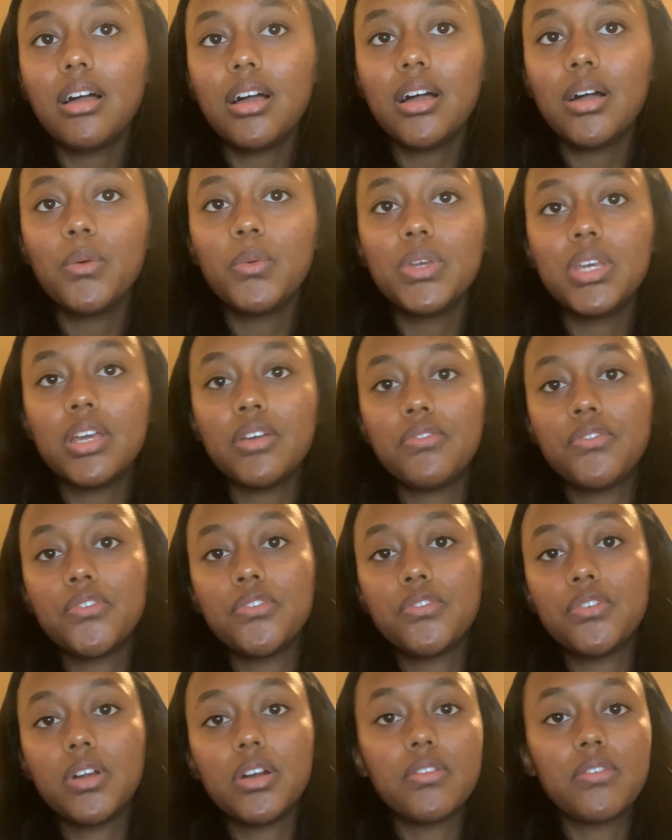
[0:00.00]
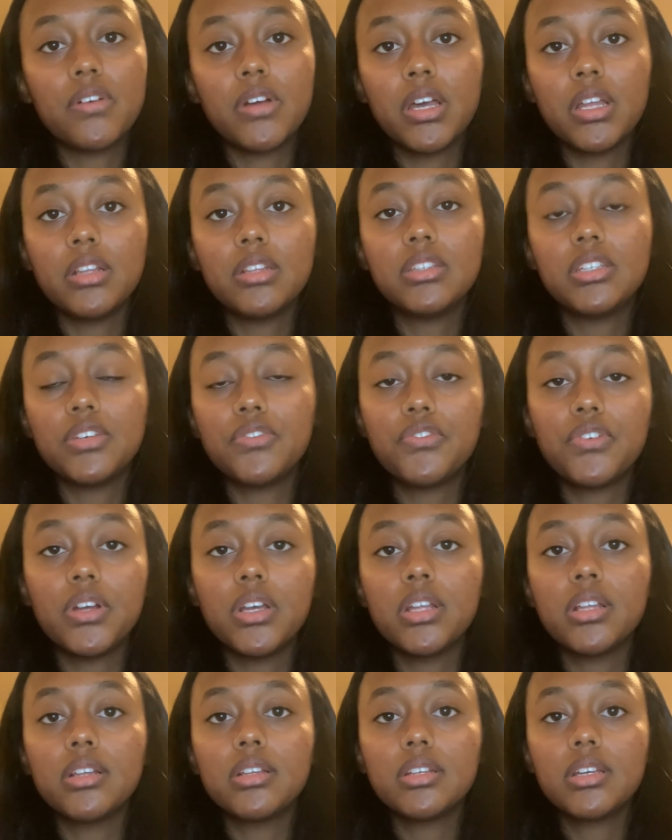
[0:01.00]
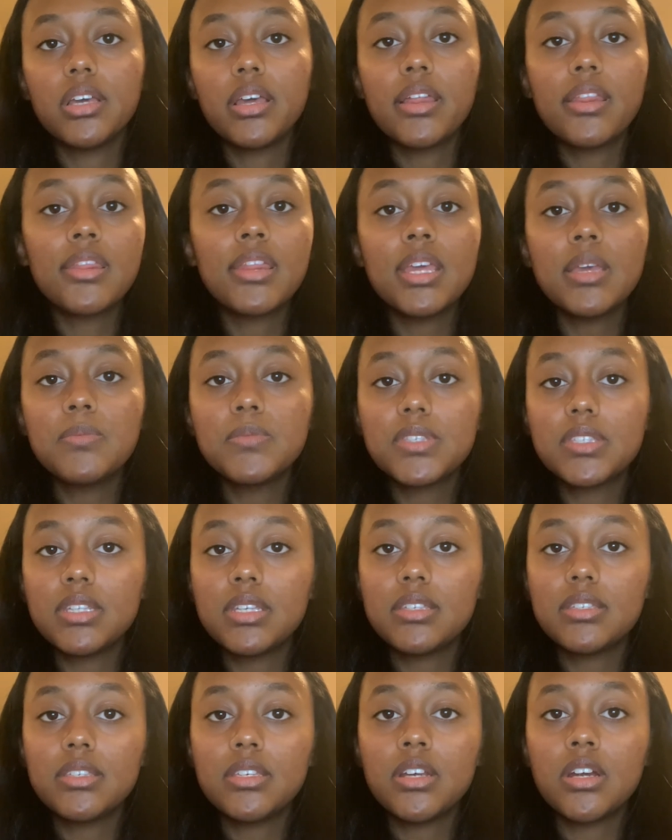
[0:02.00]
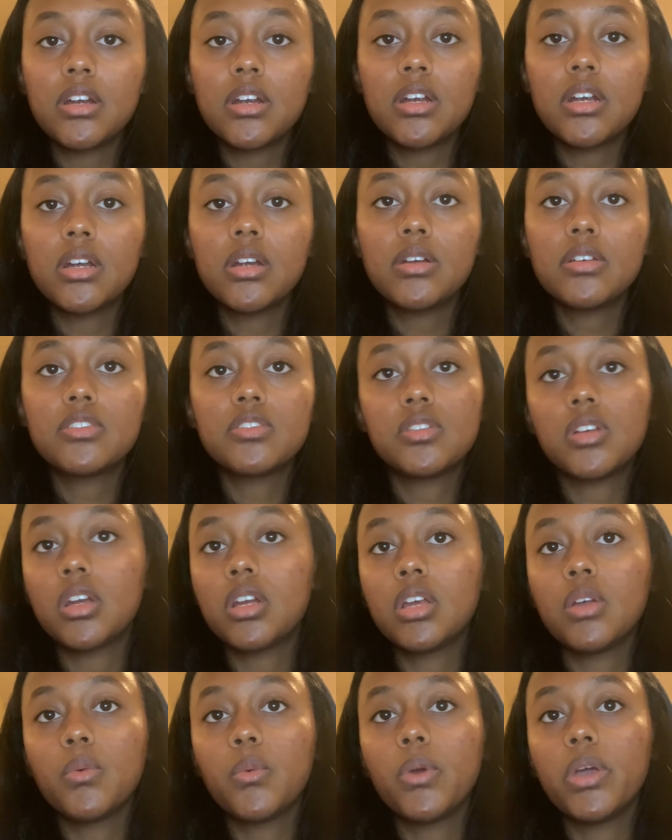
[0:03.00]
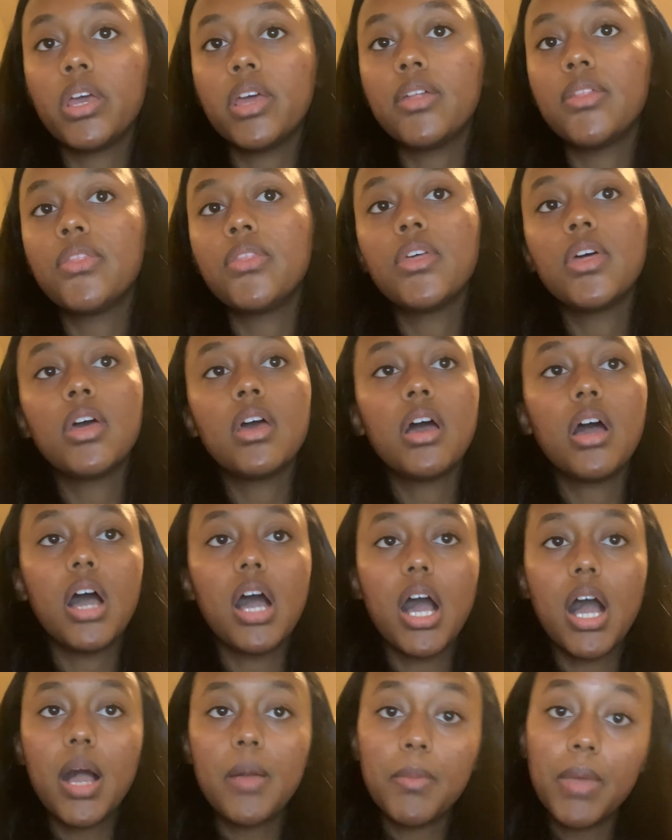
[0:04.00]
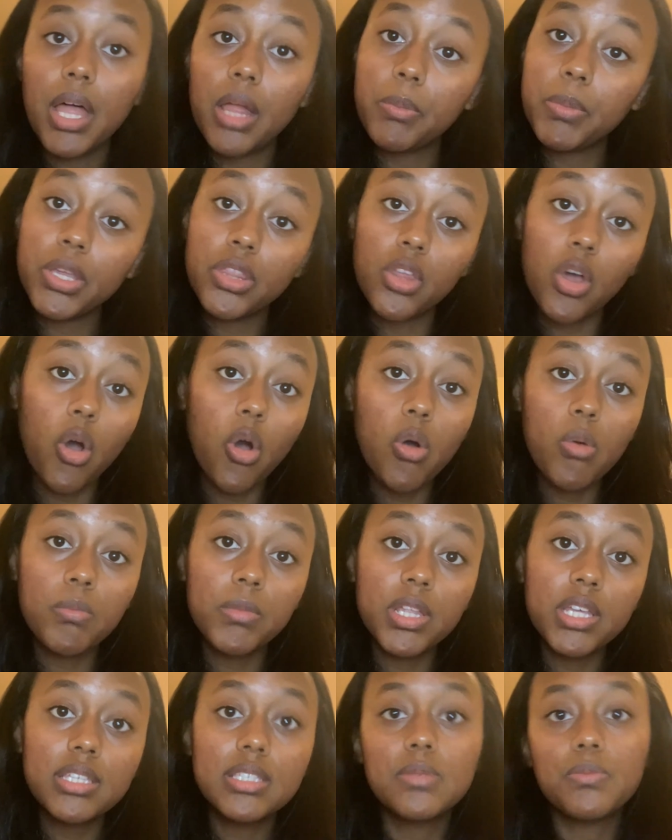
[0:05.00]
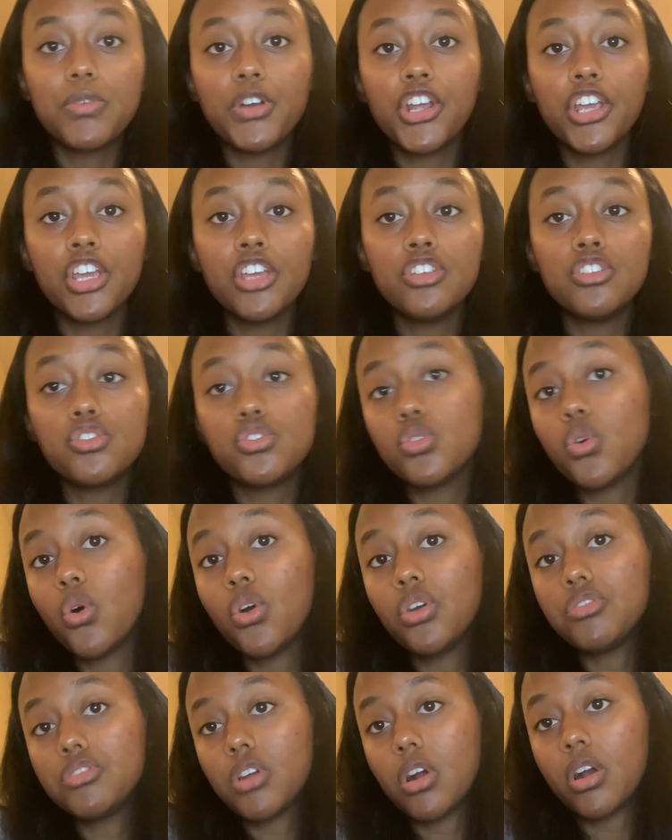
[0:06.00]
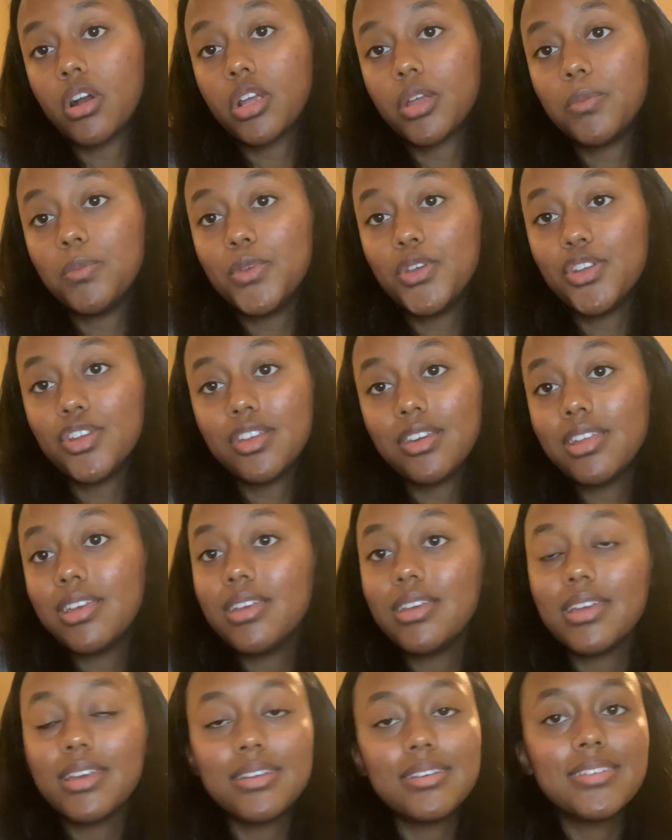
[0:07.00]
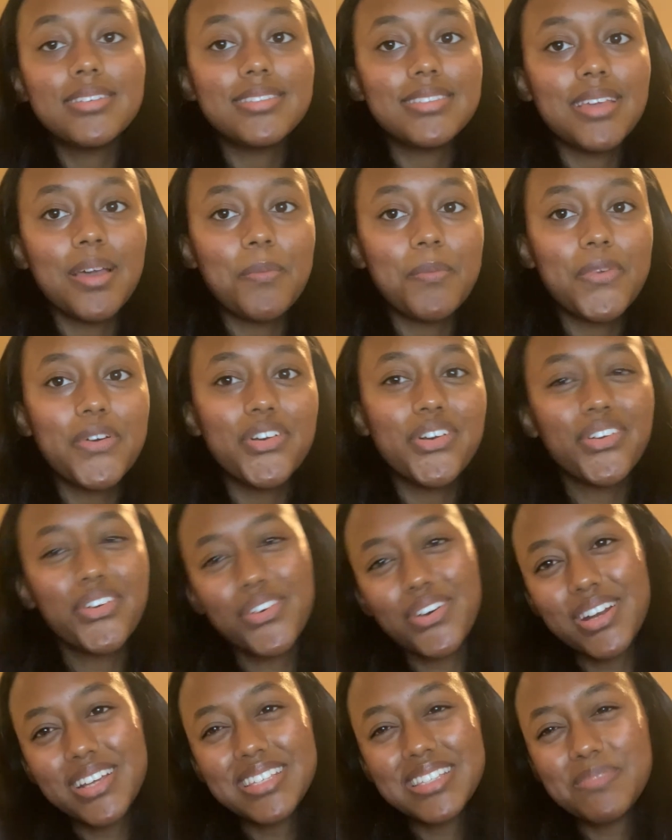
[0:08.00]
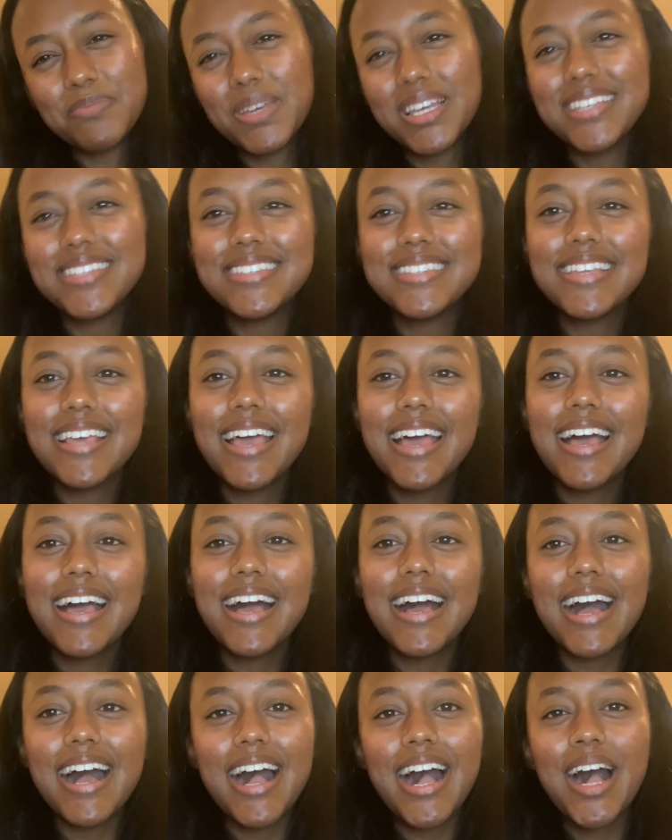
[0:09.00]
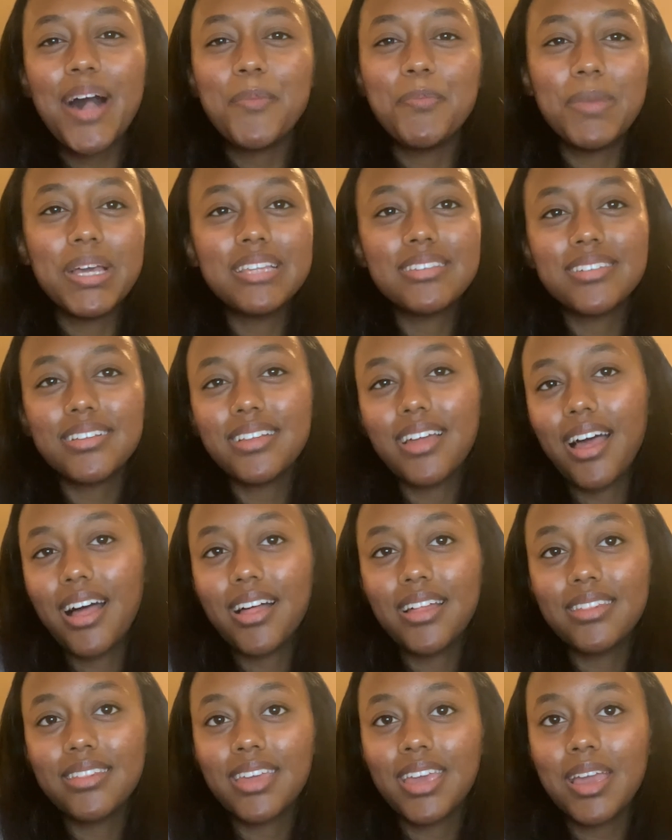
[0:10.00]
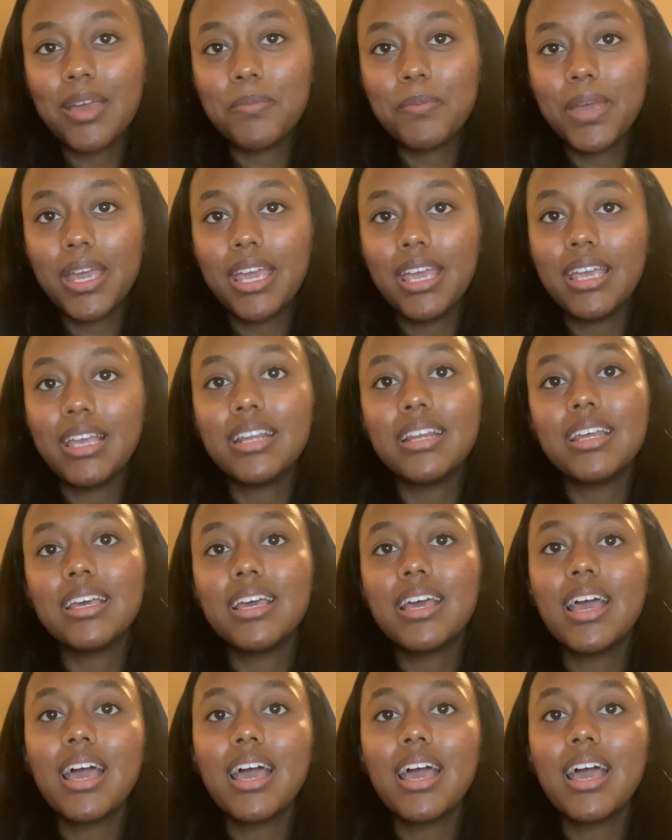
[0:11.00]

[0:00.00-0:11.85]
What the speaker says: We have run different themes this year, starting with helping the homeless, bringing joy to our community in December, Christmas, mental health campaign.